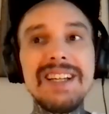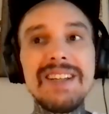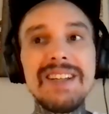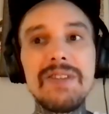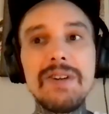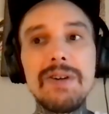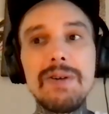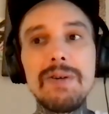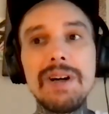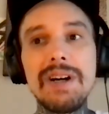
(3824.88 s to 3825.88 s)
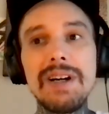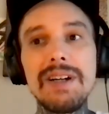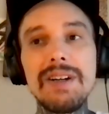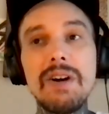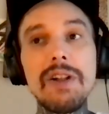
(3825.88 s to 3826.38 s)
So, uh,
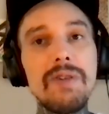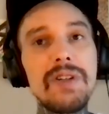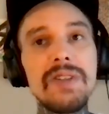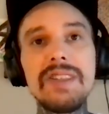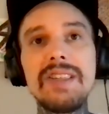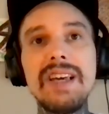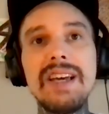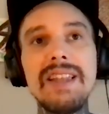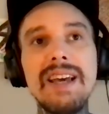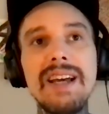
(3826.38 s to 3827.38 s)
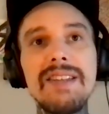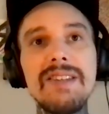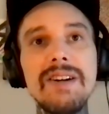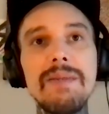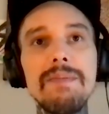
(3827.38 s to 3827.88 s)
all of which is to say that,
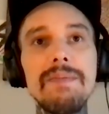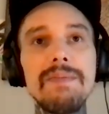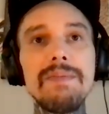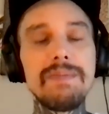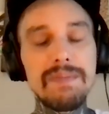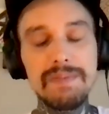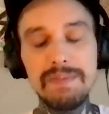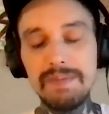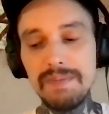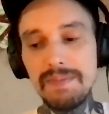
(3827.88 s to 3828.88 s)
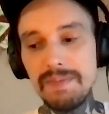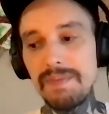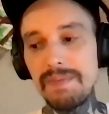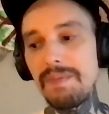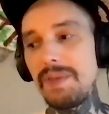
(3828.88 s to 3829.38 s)
um,
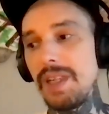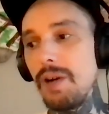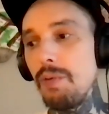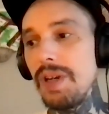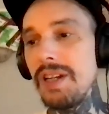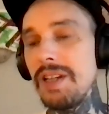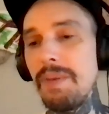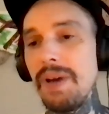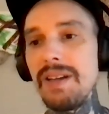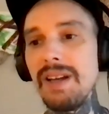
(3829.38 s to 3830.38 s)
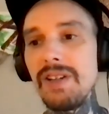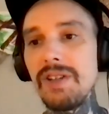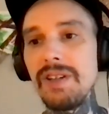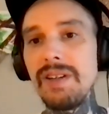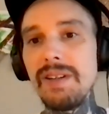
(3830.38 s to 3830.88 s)
you know, we need to pay
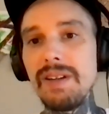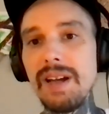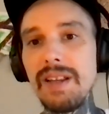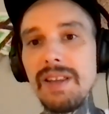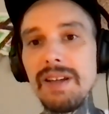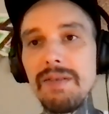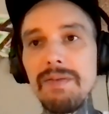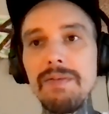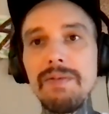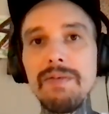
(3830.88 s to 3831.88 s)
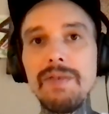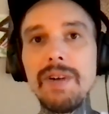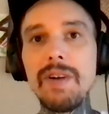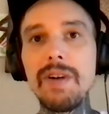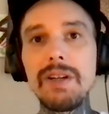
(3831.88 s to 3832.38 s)
attention, I think,
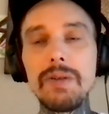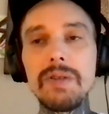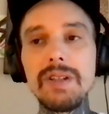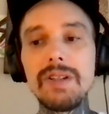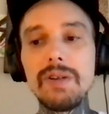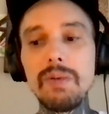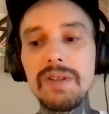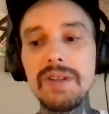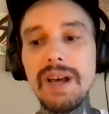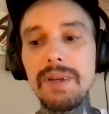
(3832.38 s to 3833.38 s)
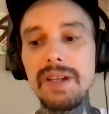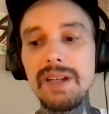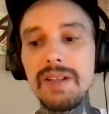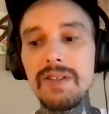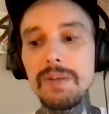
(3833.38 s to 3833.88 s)
very closely to what's
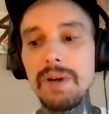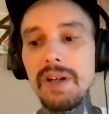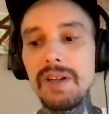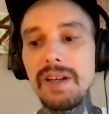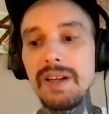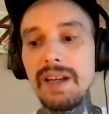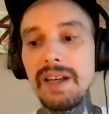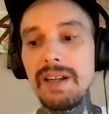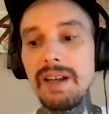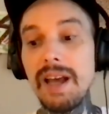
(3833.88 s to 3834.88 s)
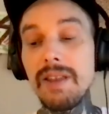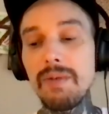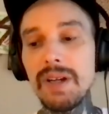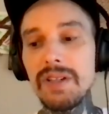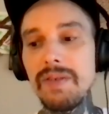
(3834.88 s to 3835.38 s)
happening in Somalia and, and the
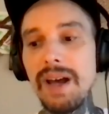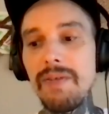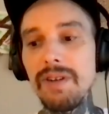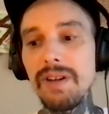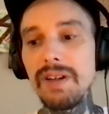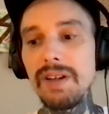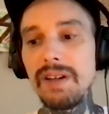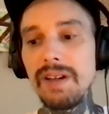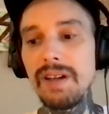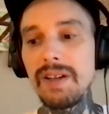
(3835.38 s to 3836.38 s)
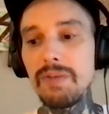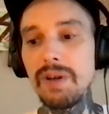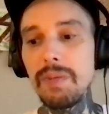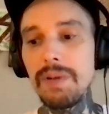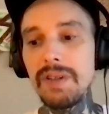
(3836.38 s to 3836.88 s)
rest of Africa as
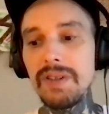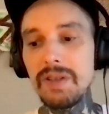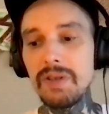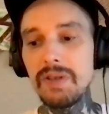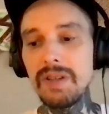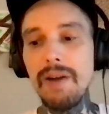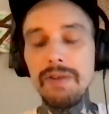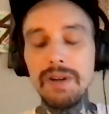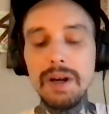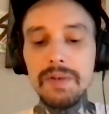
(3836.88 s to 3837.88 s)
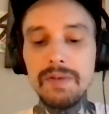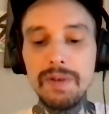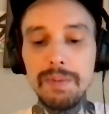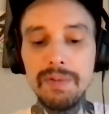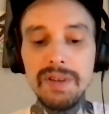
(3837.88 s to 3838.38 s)
well, because as you said, AFRICOM's
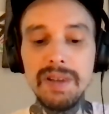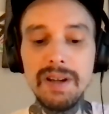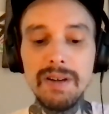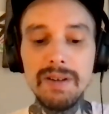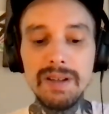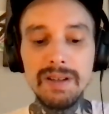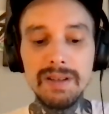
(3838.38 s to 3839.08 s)
footprint there